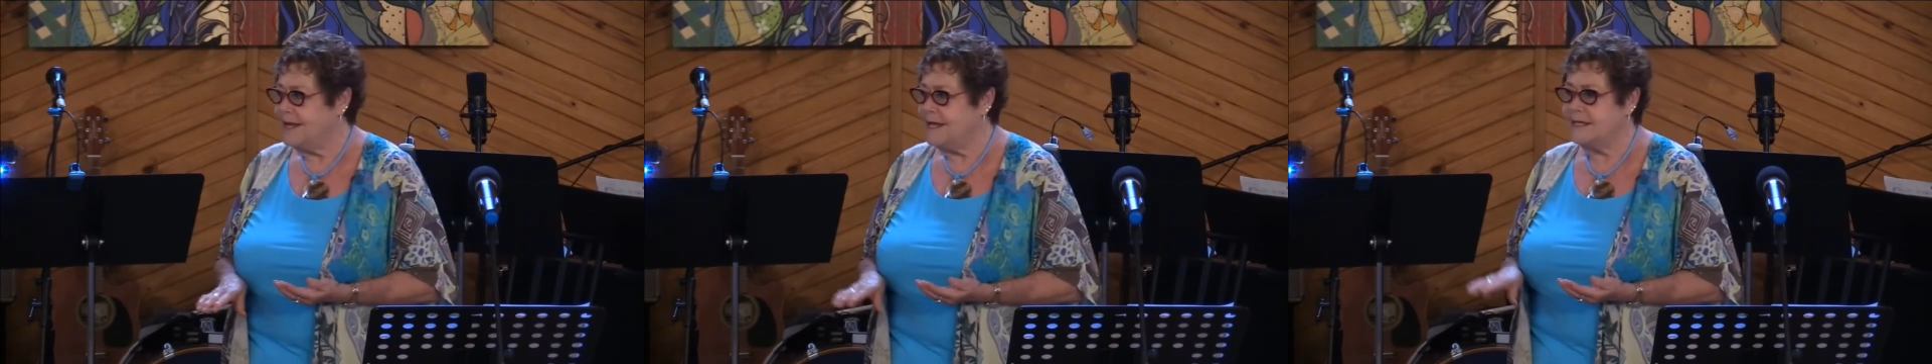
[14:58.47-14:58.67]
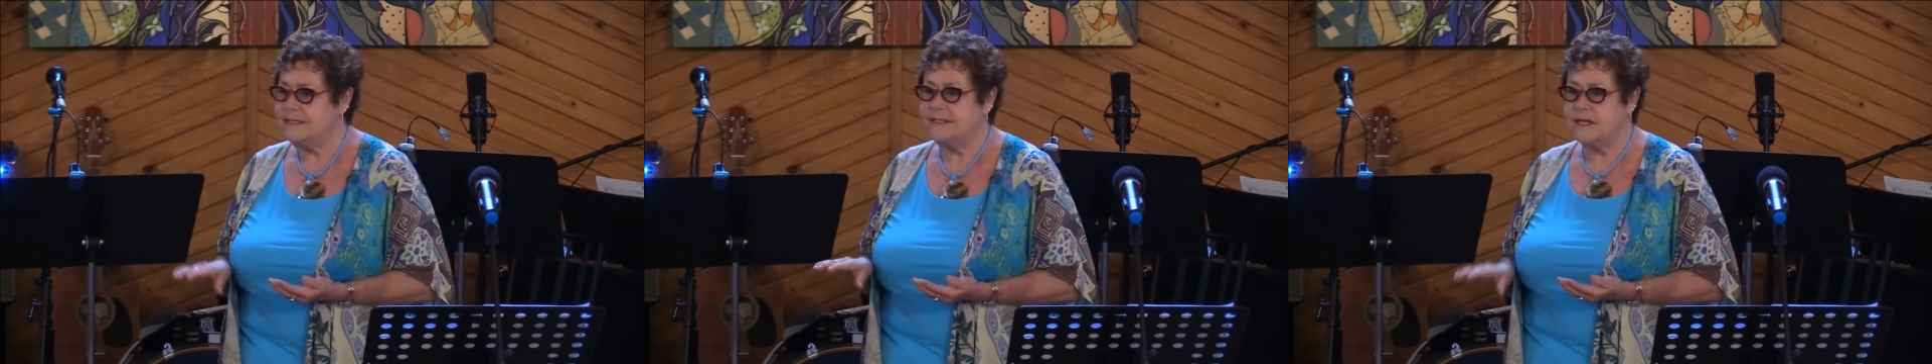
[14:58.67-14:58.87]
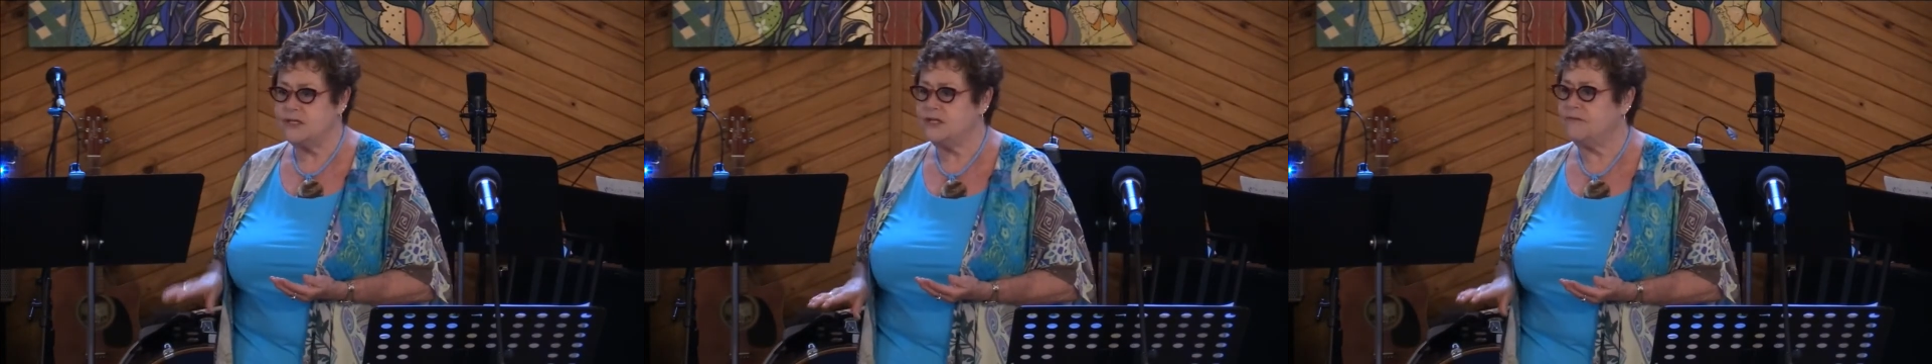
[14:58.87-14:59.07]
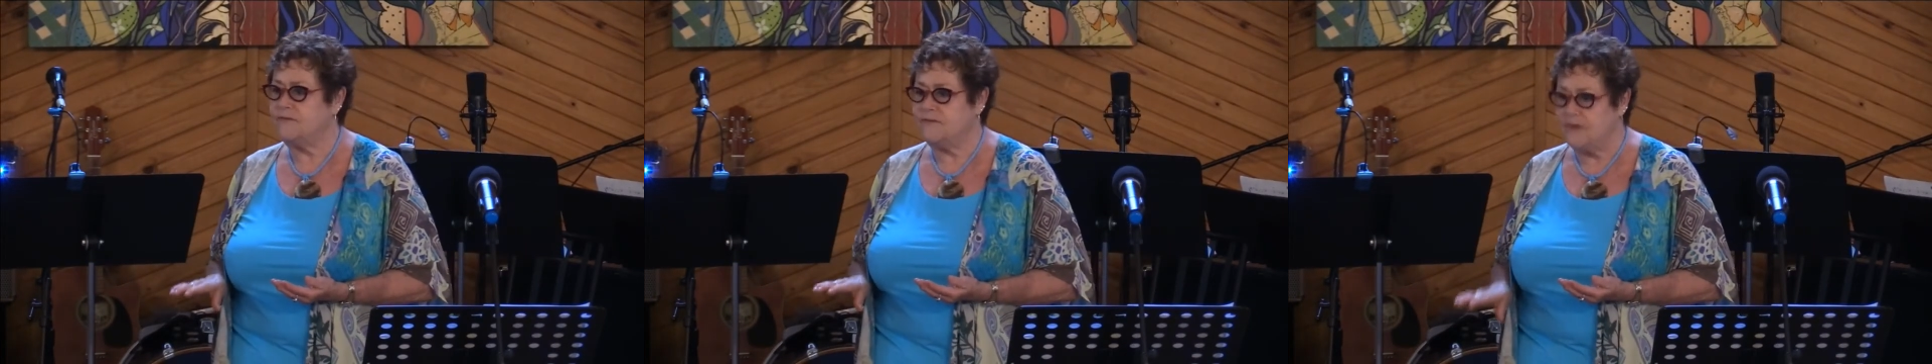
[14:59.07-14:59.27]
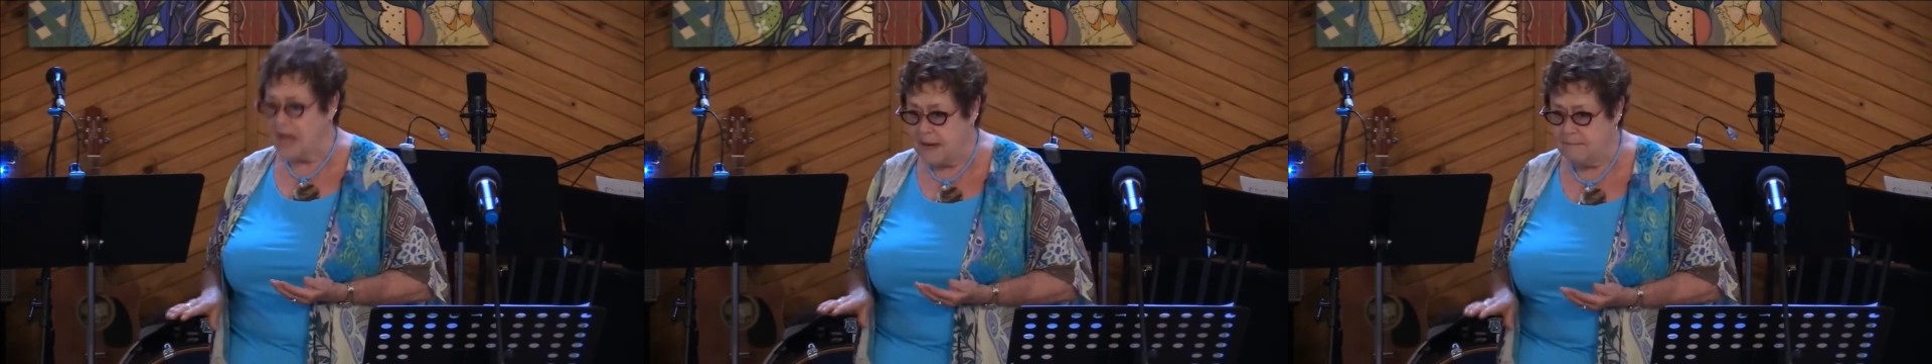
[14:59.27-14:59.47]
is such a
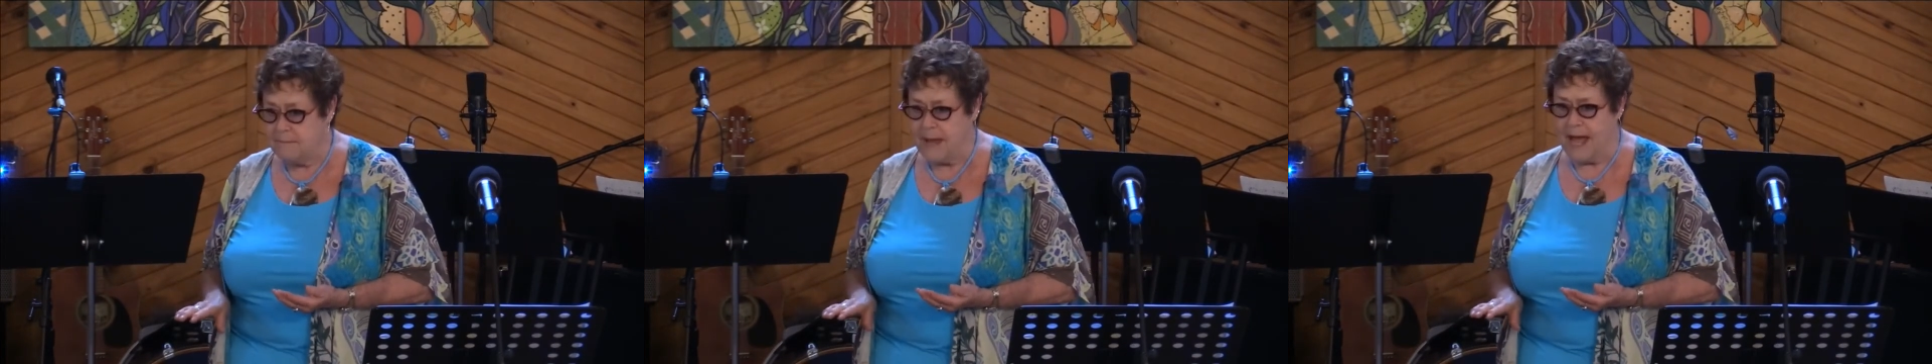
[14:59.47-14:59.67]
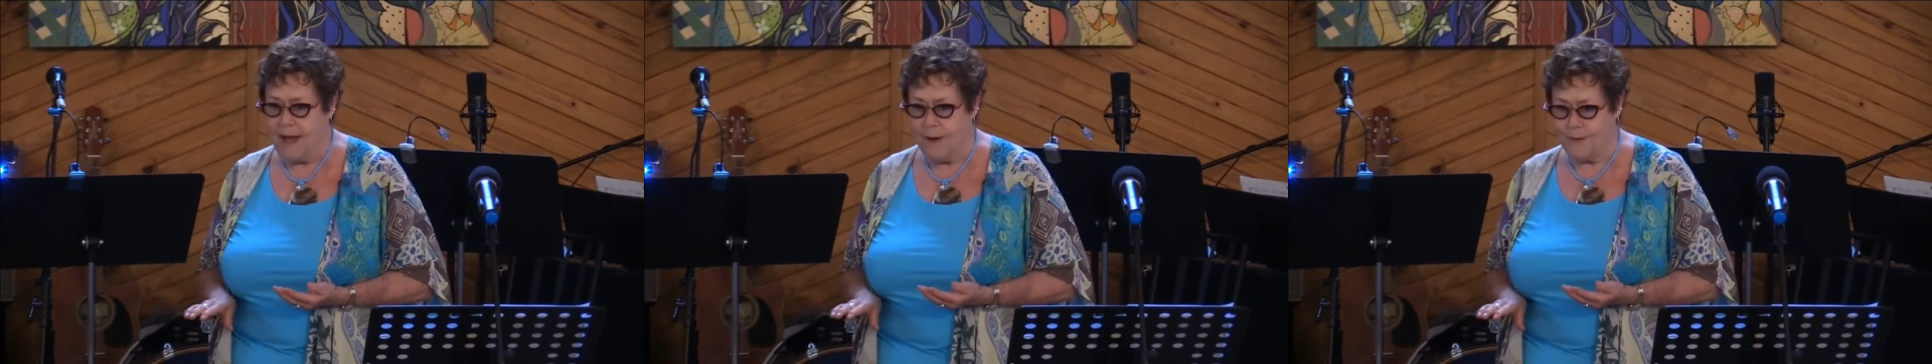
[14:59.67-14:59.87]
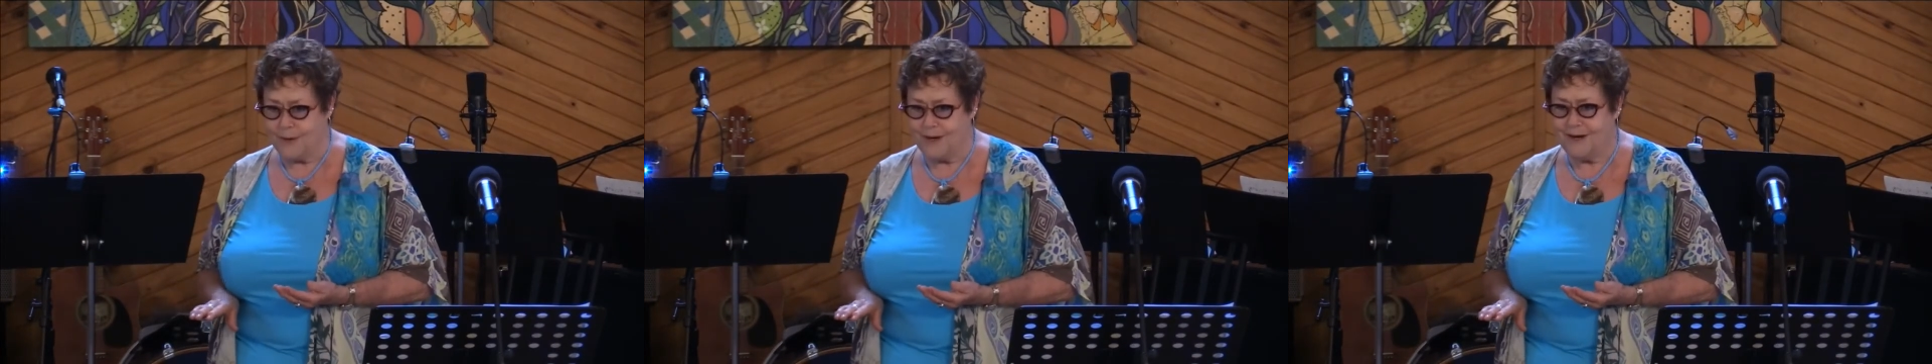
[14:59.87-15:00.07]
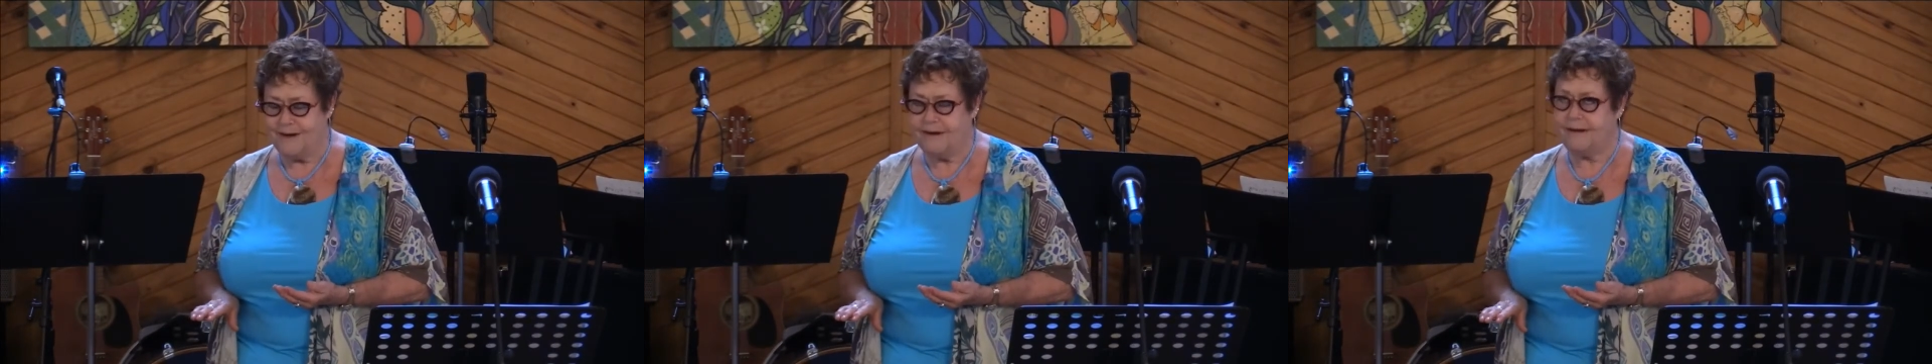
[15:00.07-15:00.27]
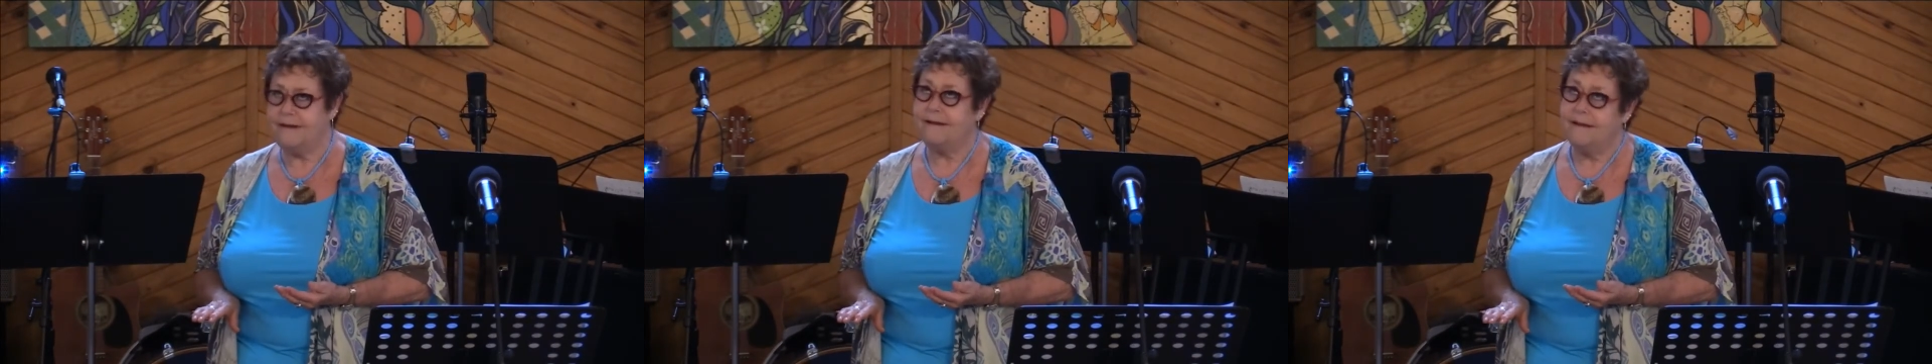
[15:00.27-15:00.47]
fun power.
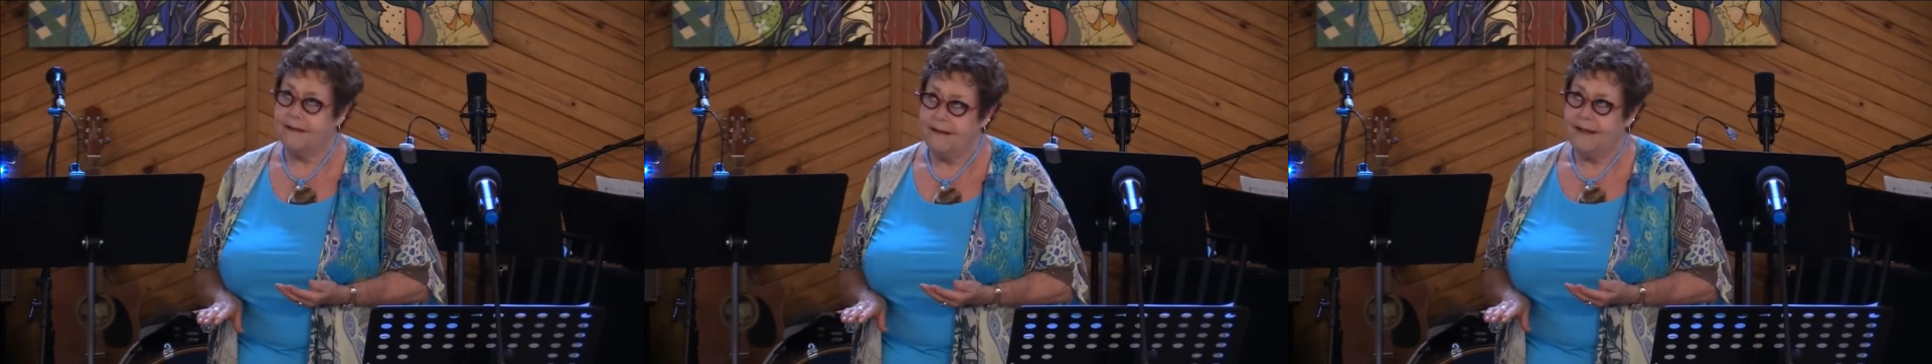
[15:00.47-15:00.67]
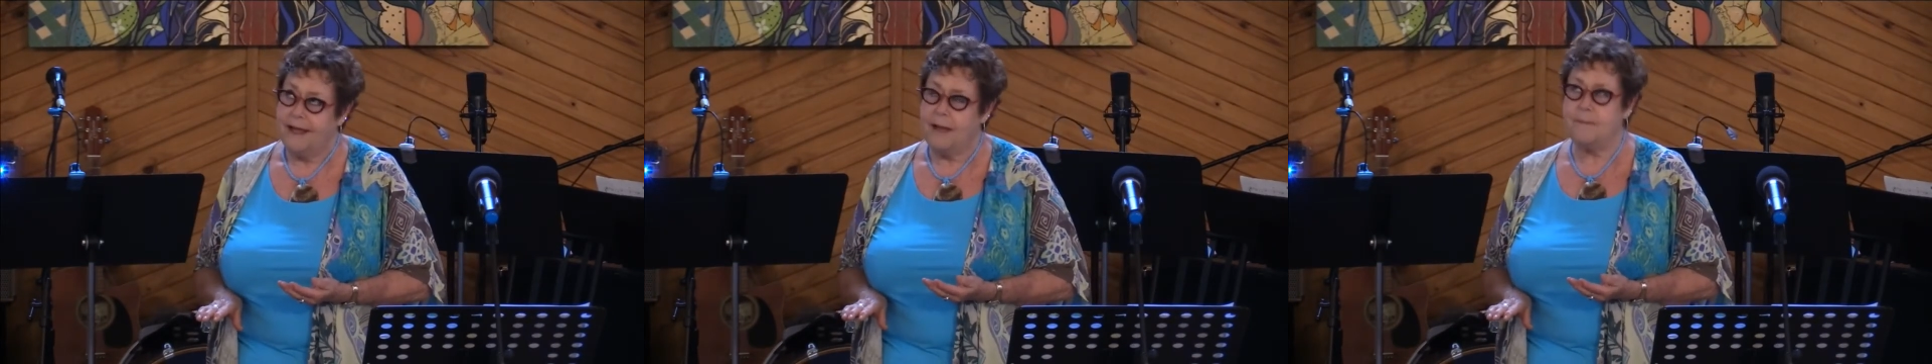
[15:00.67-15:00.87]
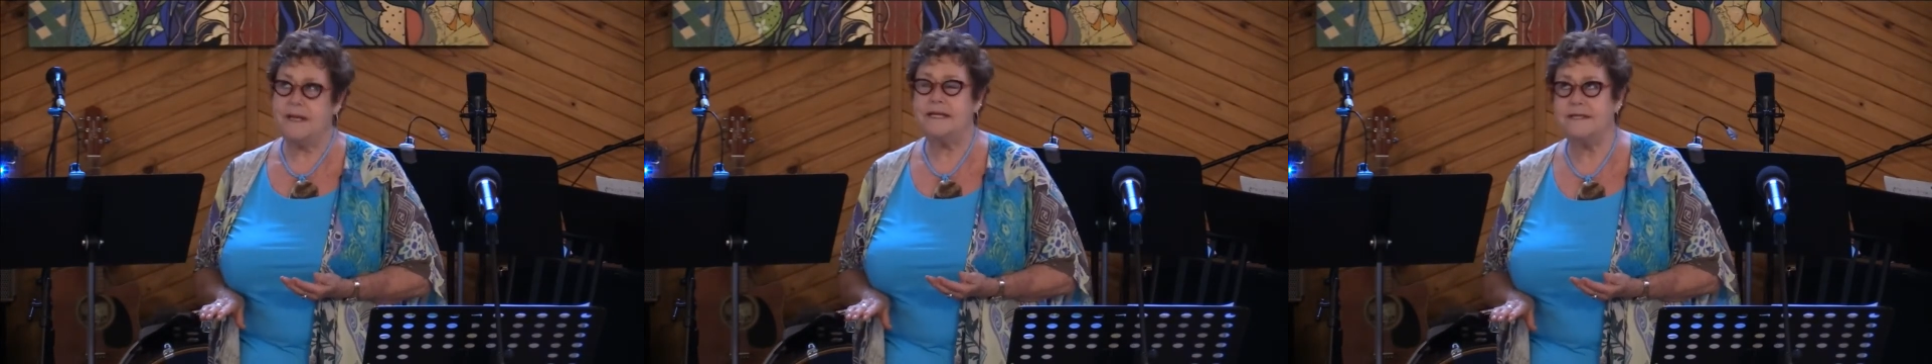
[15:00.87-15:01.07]
How many